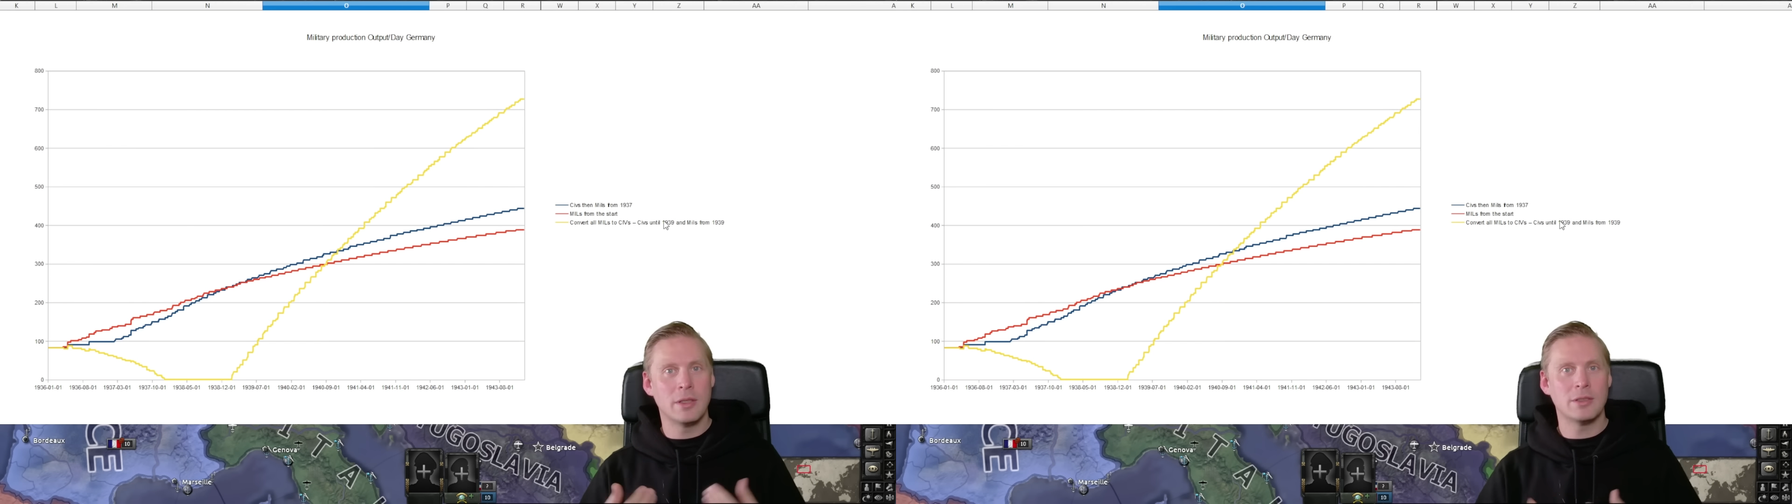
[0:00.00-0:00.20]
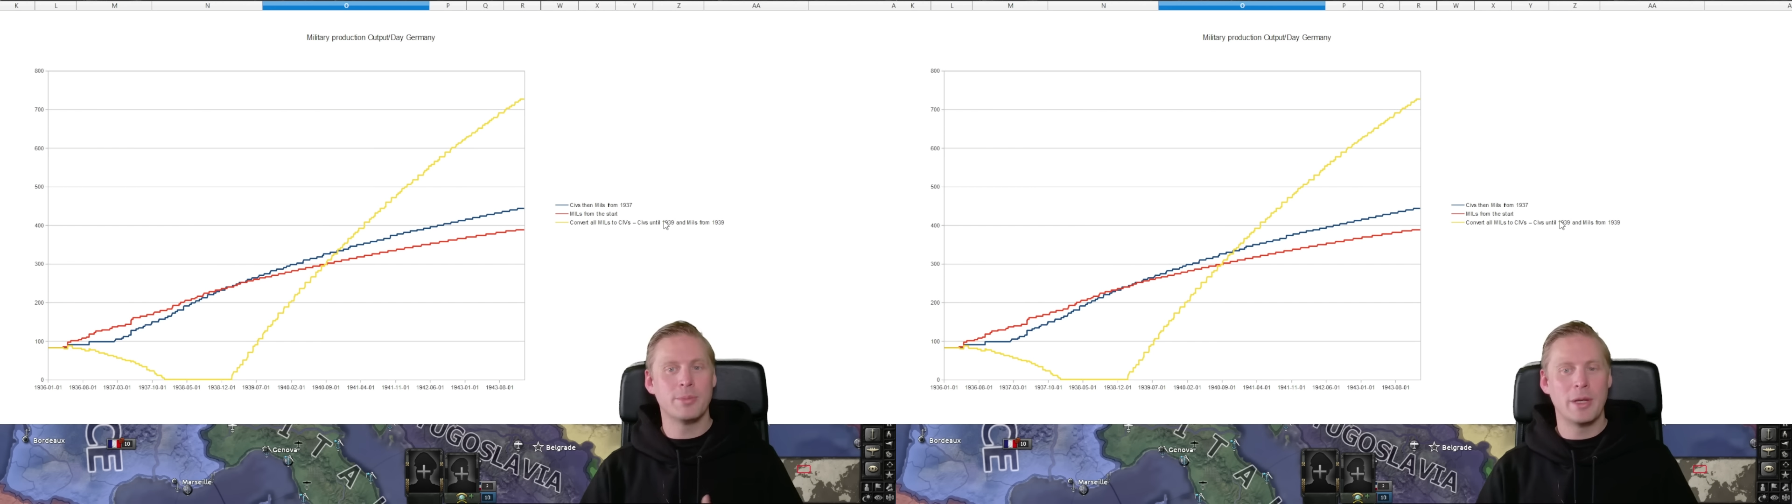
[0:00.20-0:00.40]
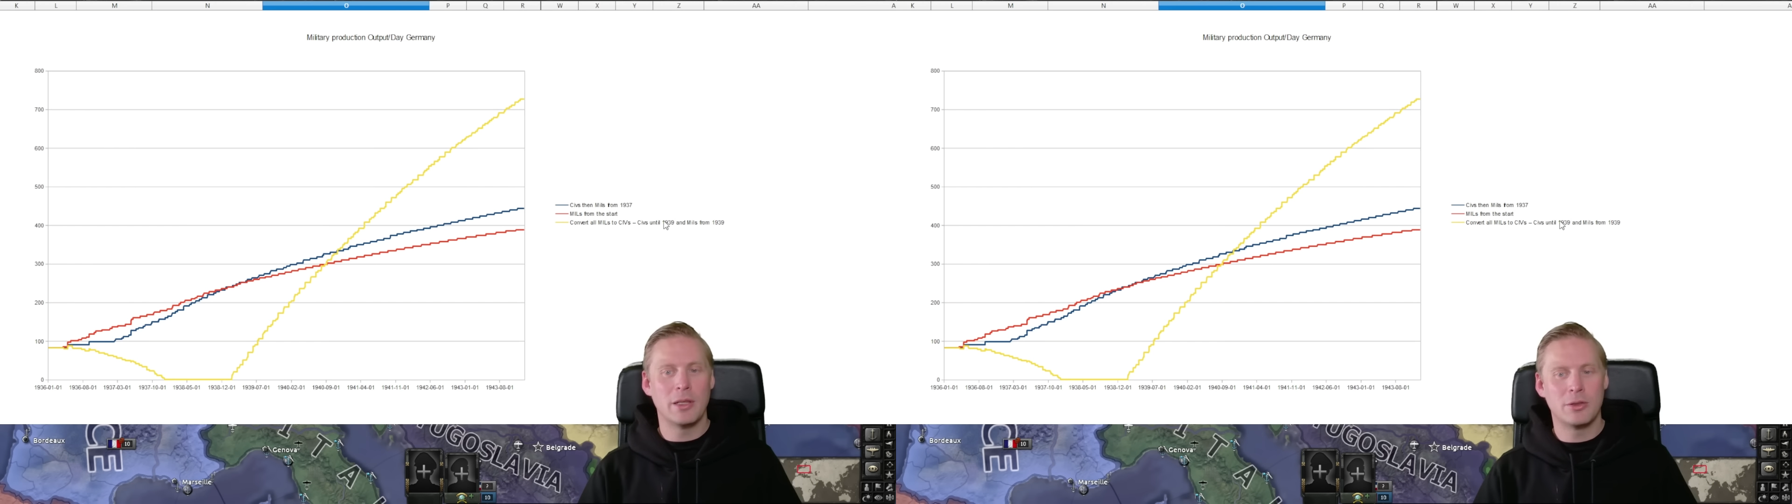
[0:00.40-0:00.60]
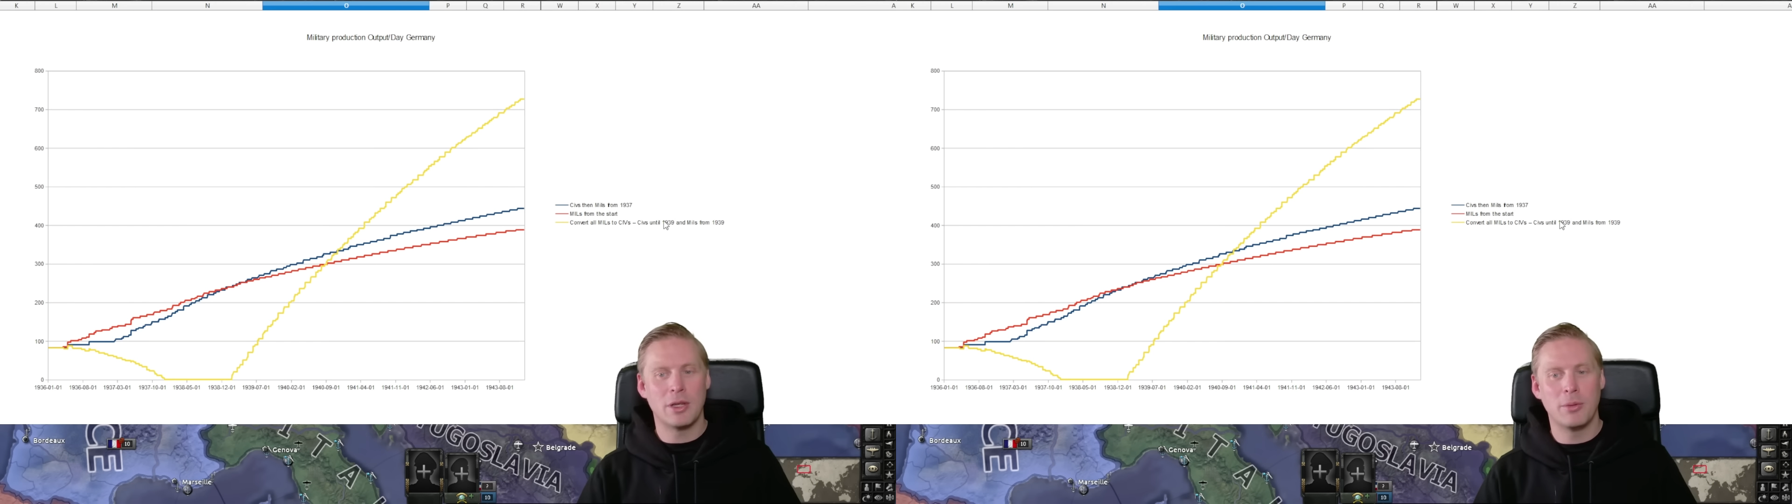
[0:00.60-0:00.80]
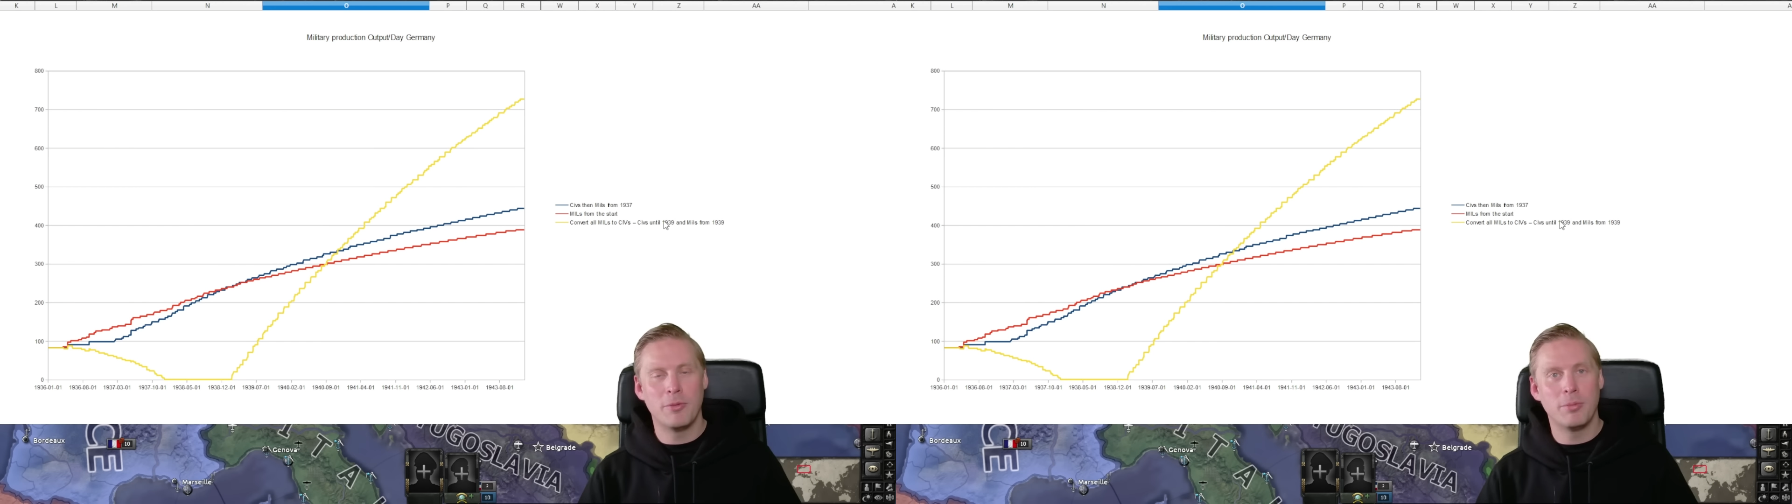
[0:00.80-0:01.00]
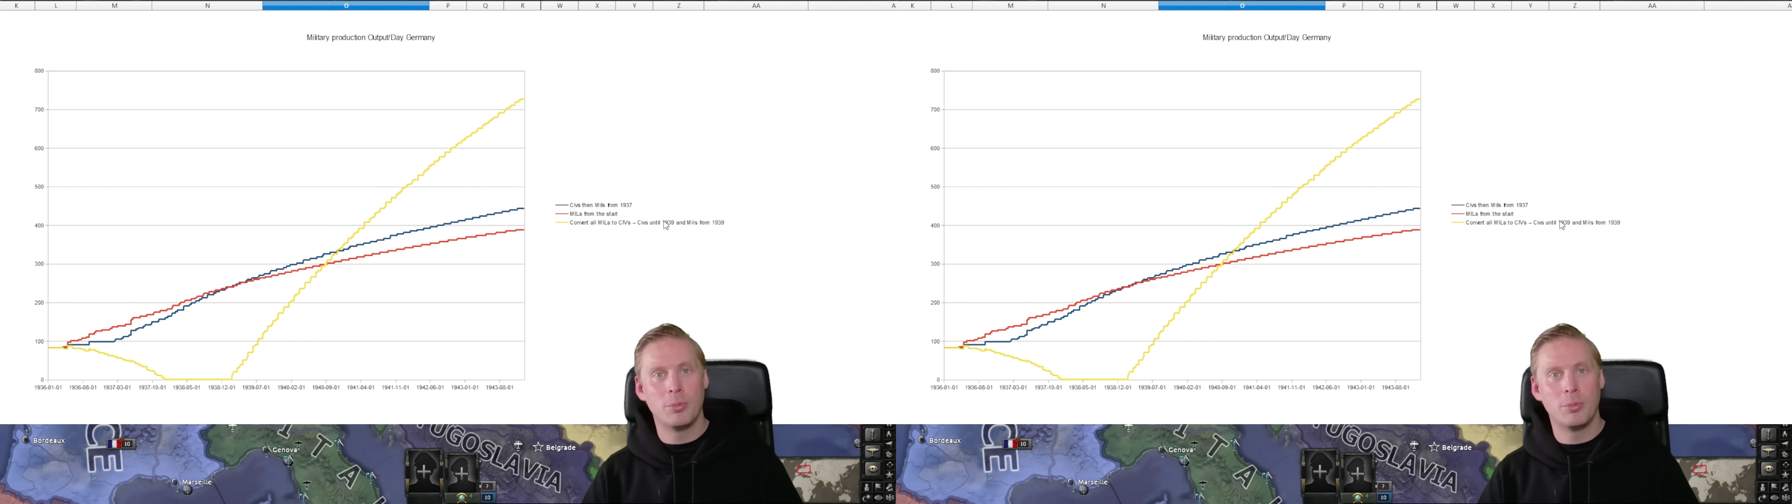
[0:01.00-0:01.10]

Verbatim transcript: this military